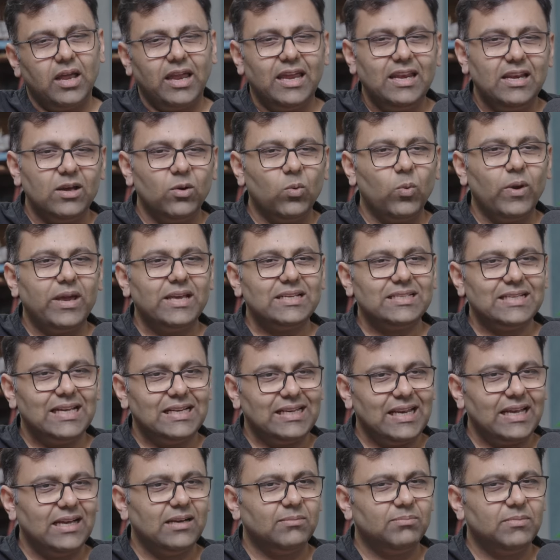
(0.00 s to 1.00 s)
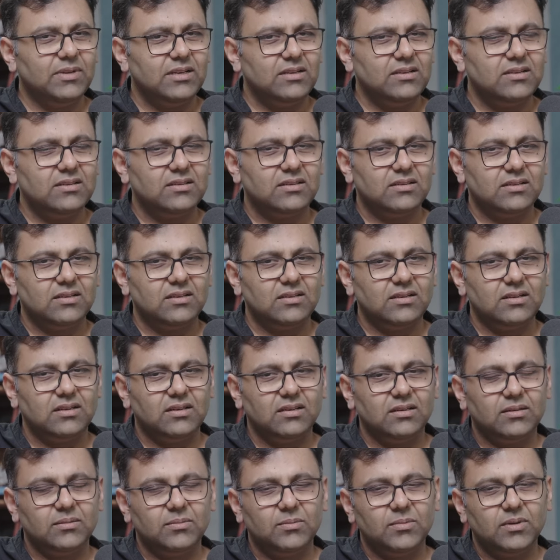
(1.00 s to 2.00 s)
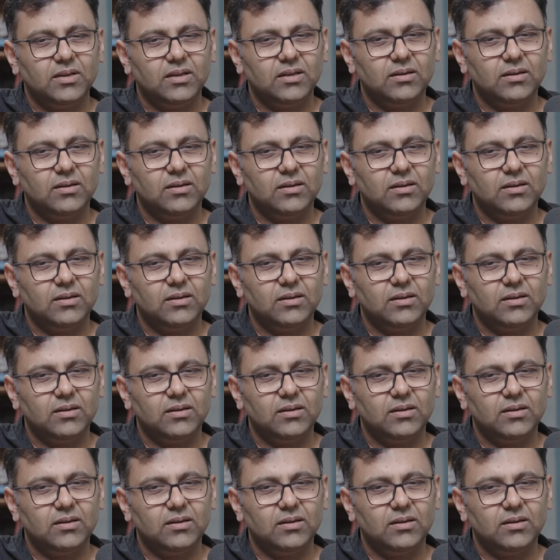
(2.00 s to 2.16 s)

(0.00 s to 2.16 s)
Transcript: in a way, setting up their uh,